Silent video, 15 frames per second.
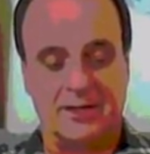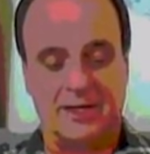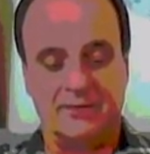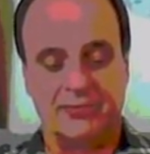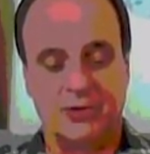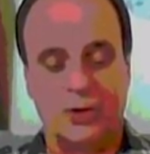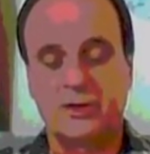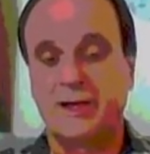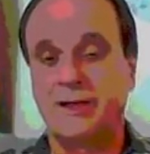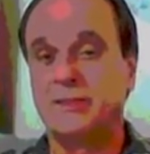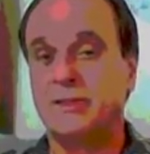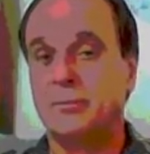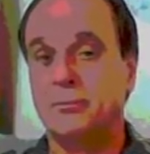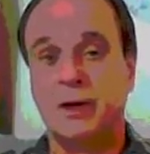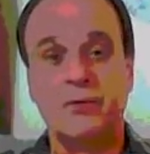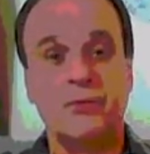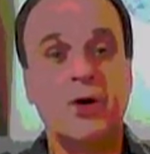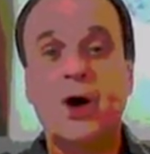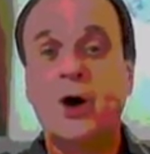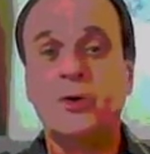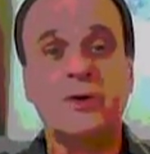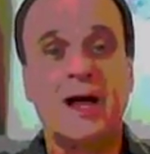invoking the
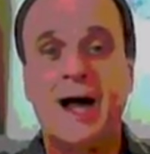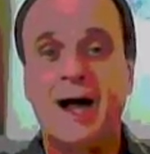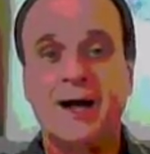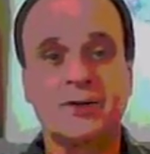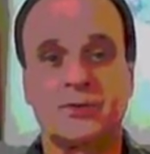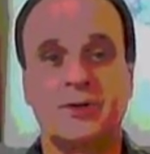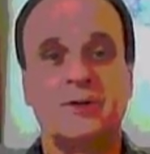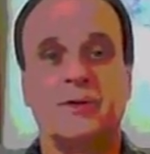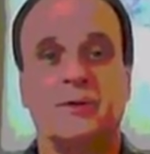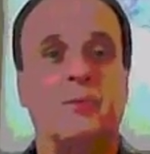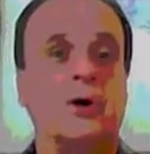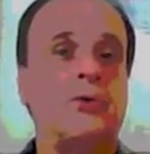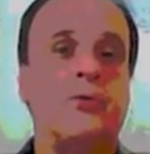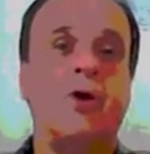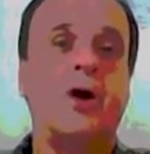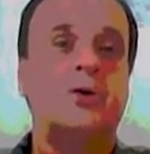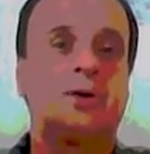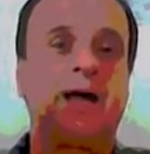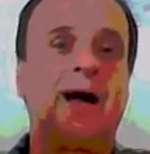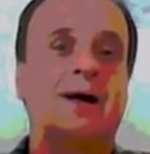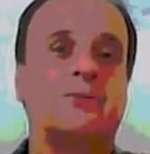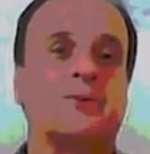Monroe Doctrine. The Monroe
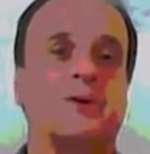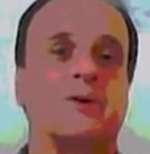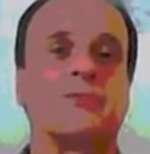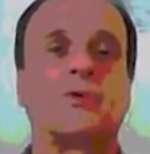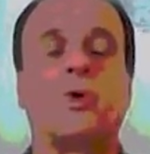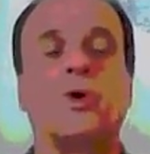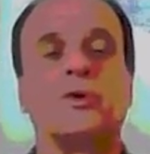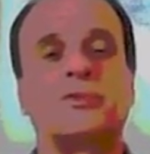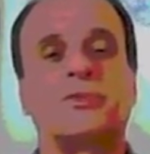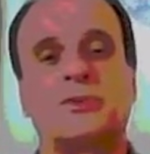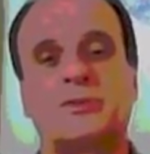Doctrine, of course,